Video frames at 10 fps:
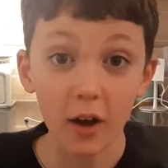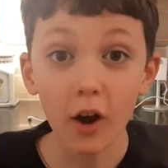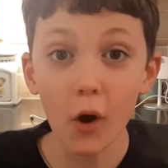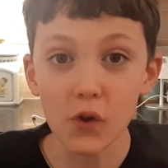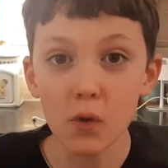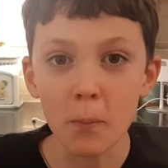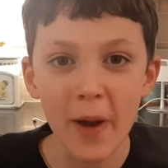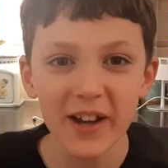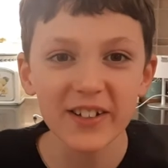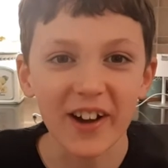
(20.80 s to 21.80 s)
Oh, you
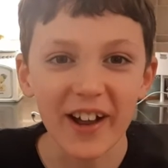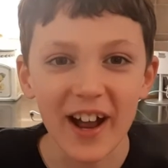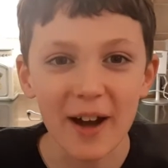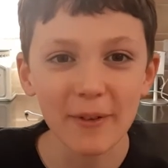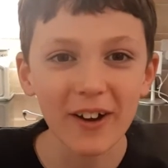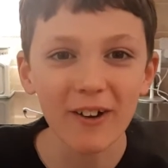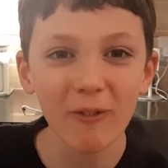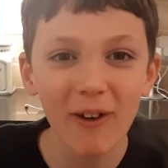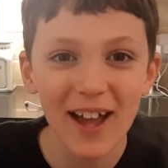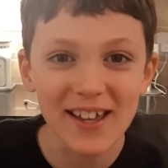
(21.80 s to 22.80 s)
bet I am. I
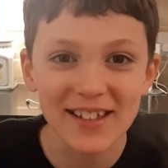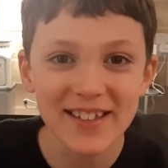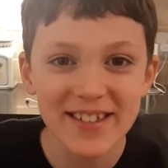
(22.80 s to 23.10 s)
can't wait.